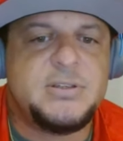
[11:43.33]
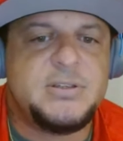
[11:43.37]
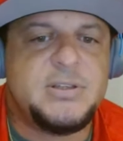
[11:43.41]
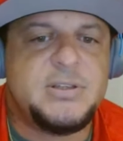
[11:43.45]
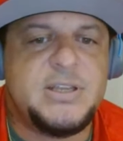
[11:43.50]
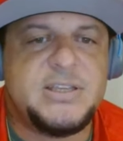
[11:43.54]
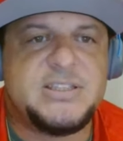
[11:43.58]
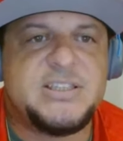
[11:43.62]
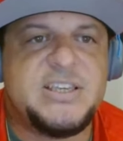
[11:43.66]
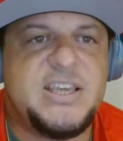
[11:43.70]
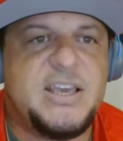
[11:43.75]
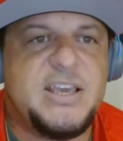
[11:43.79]

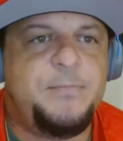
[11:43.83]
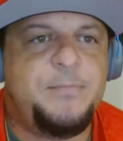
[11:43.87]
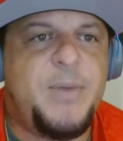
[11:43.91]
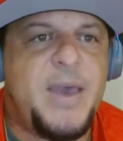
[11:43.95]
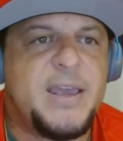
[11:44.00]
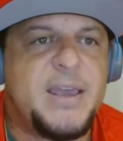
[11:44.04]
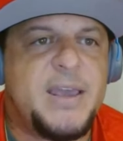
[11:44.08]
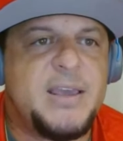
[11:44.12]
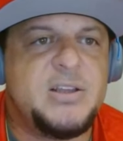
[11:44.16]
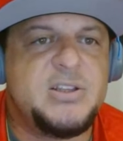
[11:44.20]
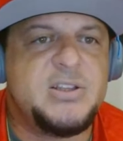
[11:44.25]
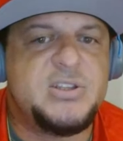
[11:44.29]
Let's get
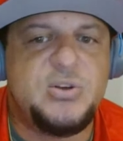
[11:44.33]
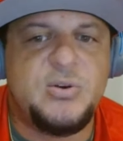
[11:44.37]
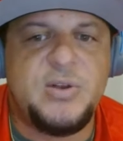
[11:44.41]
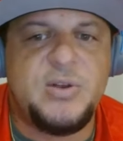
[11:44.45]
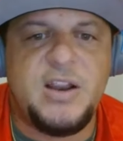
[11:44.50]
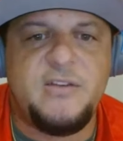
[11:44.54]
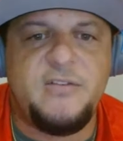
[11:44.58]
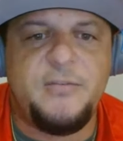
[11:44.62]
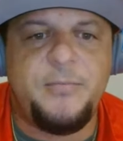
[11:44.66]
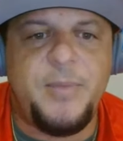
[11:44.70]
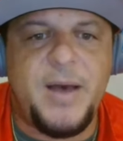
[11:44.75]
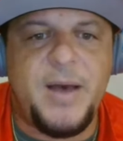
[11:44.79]
back into it,
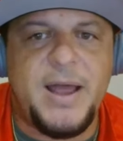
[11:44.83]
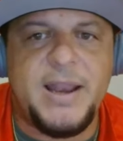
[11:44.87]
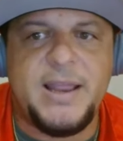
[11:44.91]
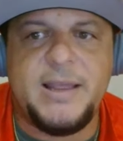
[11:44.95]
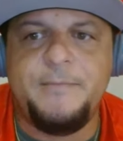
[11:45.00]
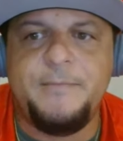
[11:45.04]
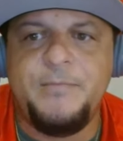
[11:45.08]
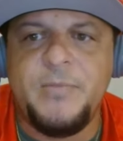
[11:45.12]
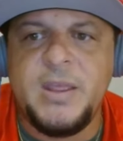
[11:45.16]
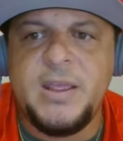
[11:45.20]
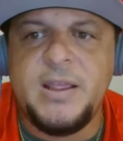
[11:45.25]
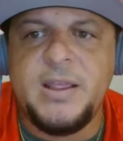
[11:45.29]
everybody.
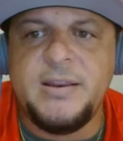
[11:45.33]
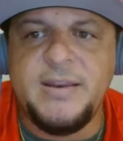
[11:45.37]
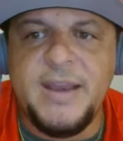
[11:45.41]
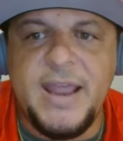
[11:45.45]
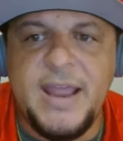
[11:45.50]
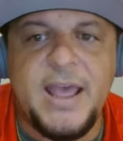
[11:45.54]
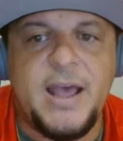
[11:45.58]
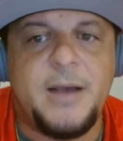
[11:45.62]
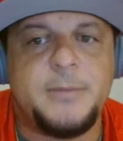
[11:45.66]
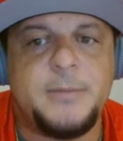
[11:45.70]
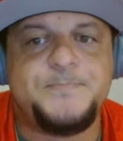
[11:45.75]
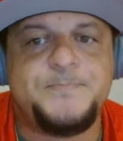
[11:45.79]

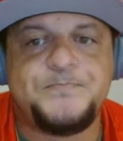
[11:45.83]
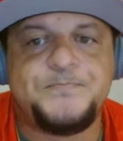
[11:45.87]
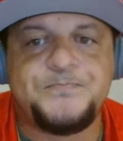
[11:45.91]
Now,